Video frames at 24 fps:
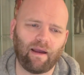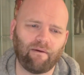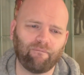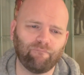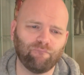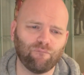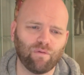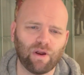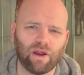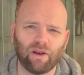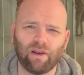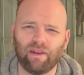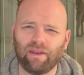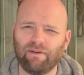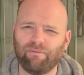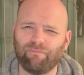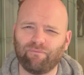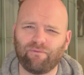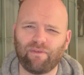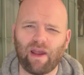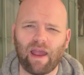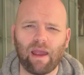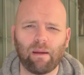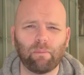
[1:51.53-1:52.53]
really
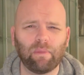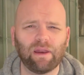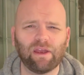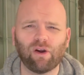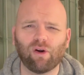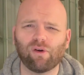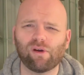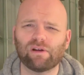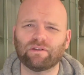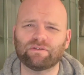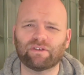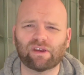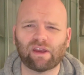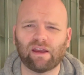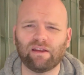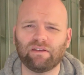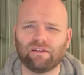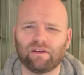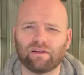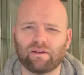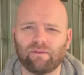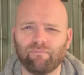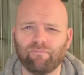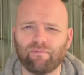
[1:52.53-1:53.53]
family
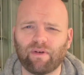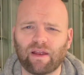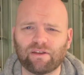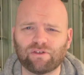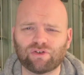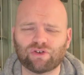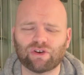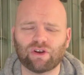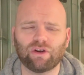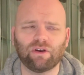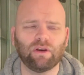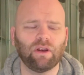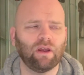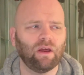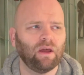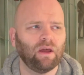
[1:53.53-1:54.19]
orientated convention.